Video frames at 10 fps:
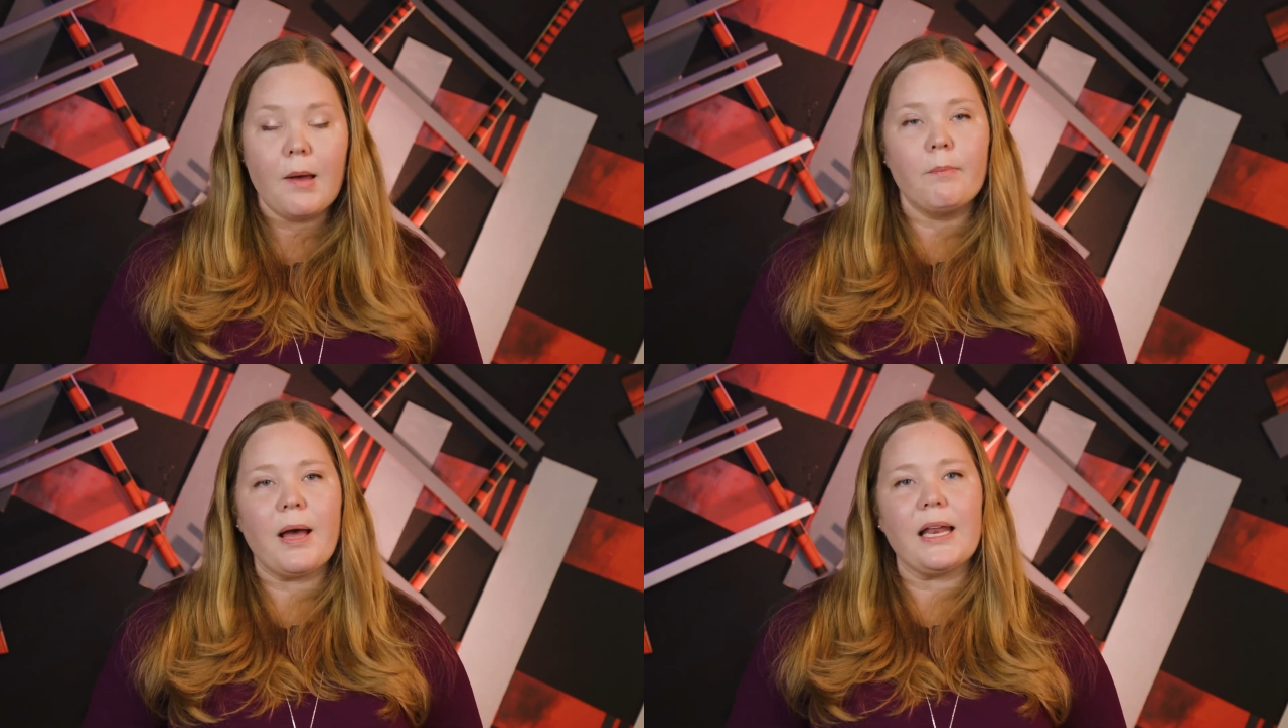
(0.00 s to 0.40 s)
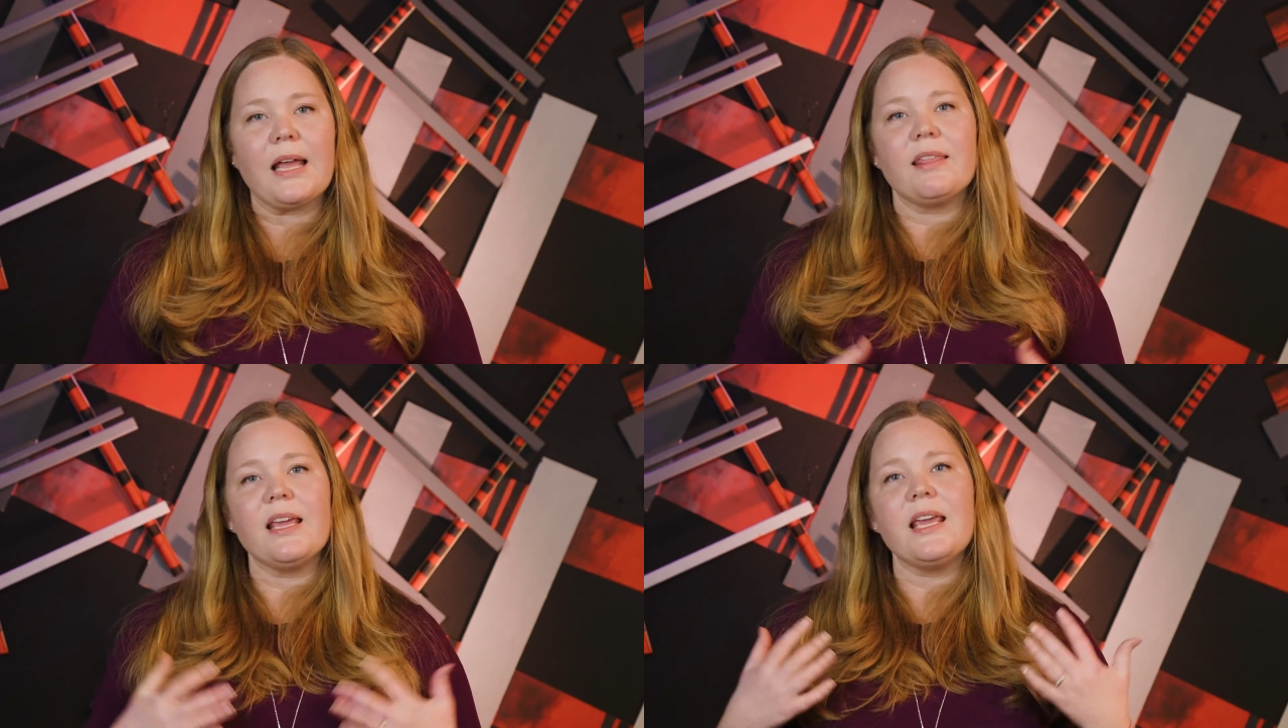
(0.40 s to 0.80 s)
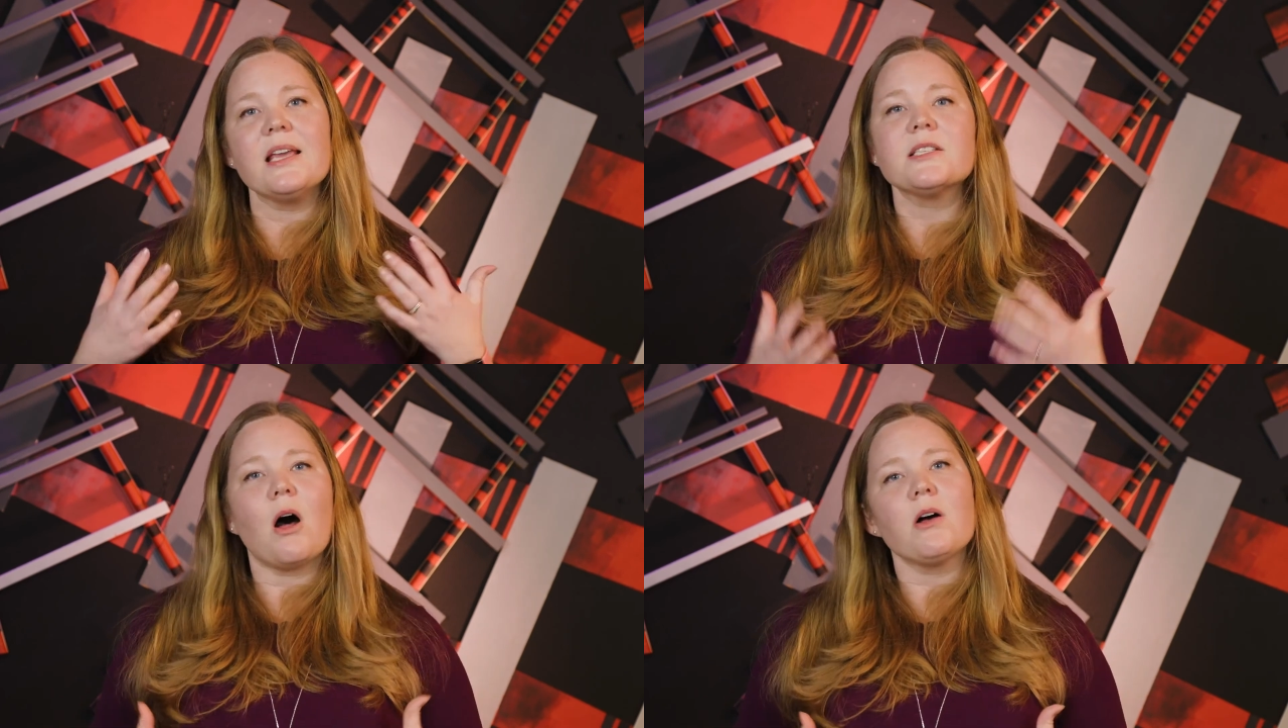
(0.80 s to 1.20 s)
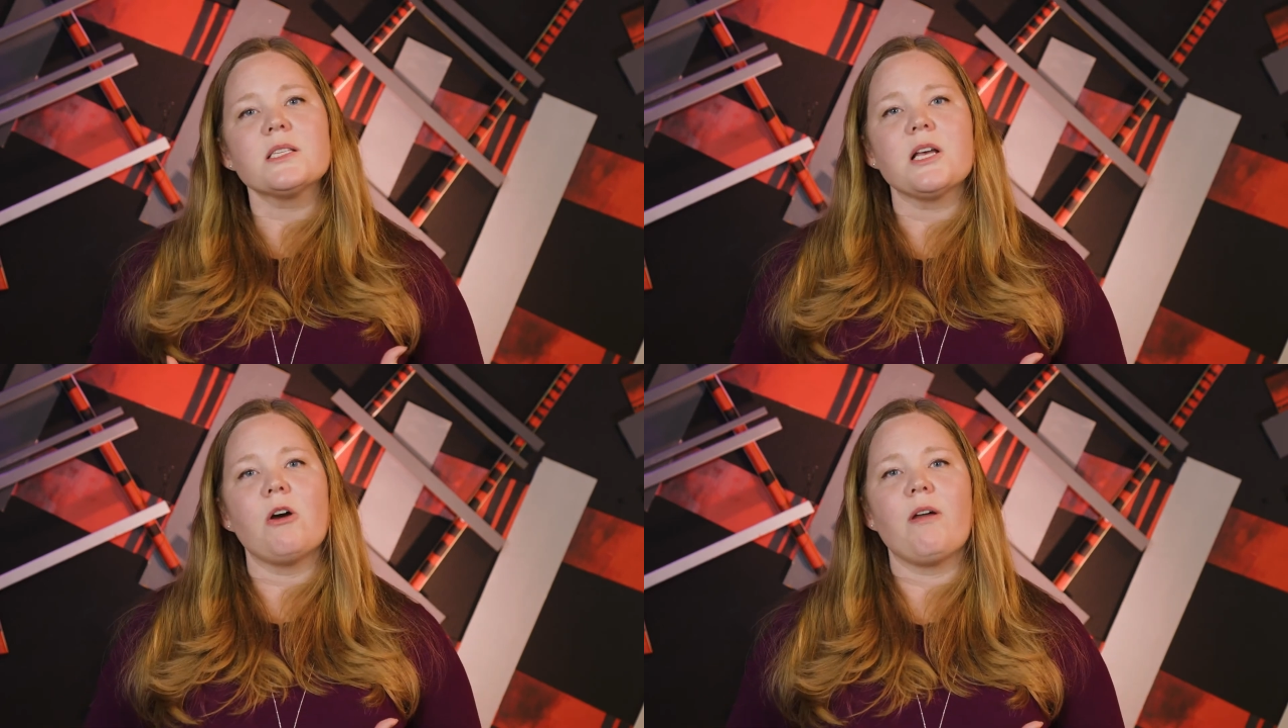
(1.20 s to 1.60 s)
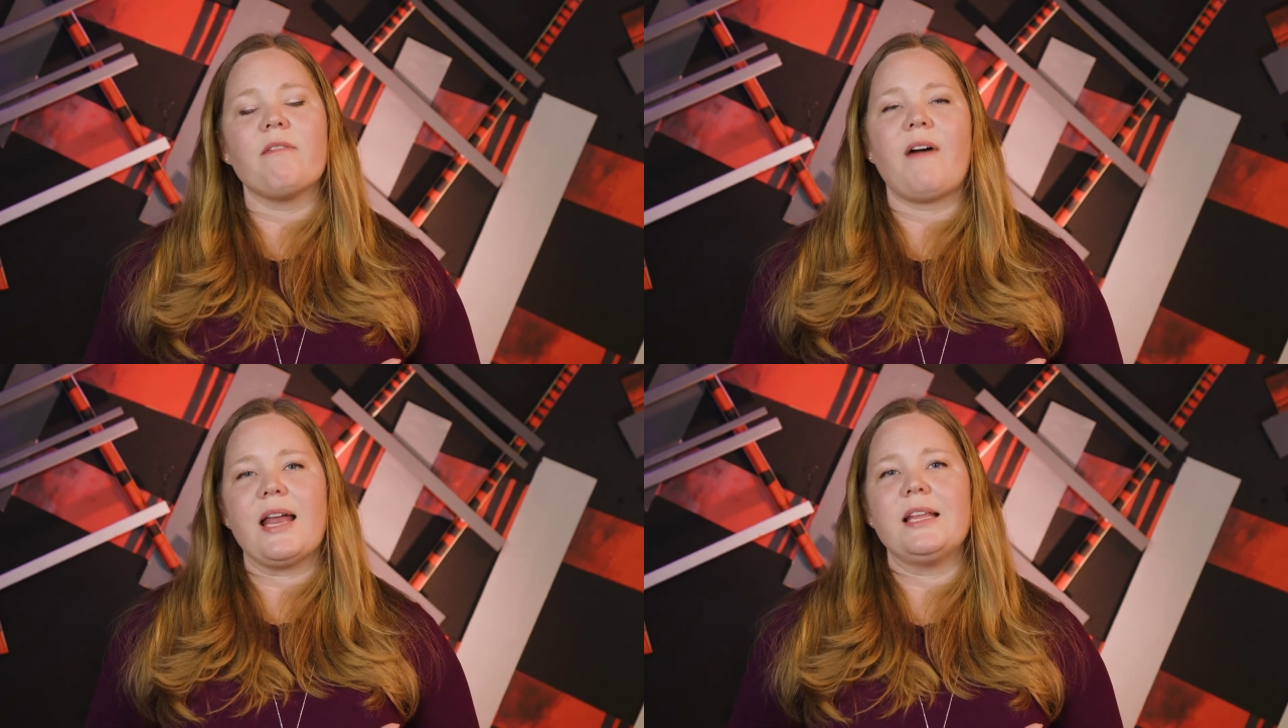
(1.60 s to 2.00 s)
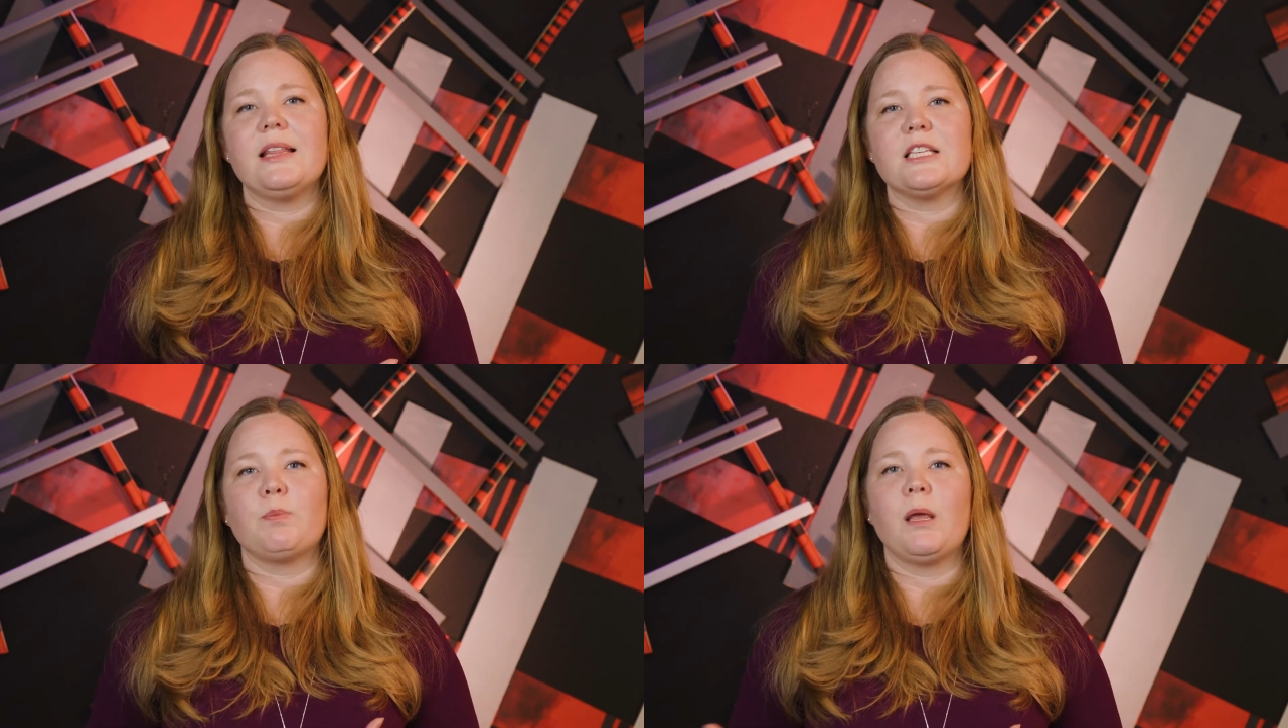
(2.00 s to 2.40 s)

But I think he is also inviting these